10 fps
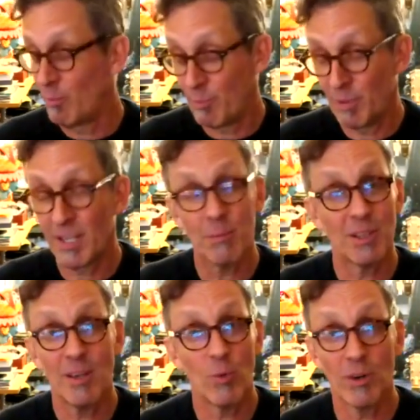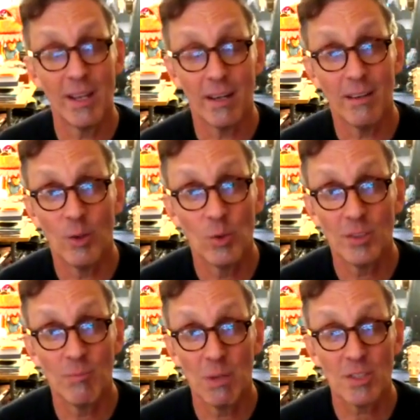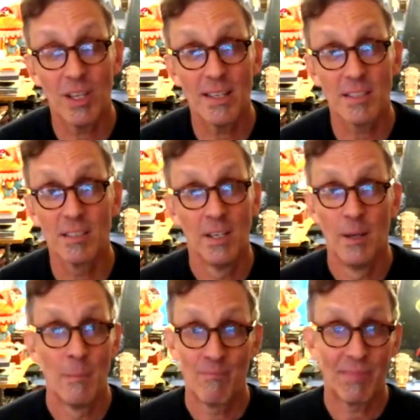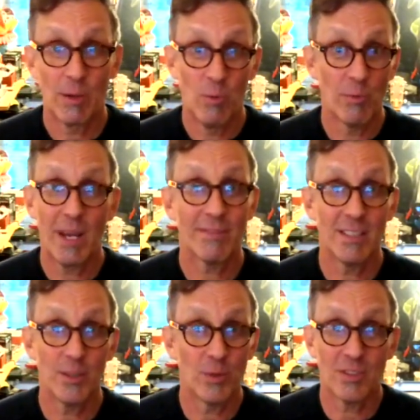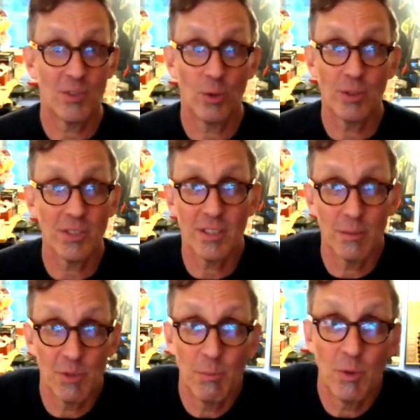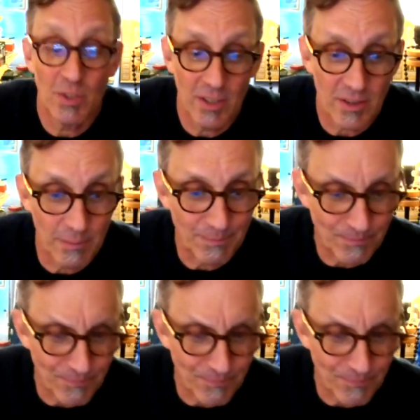predicament that we're in, much less when we have to deal with the solar system's immune system.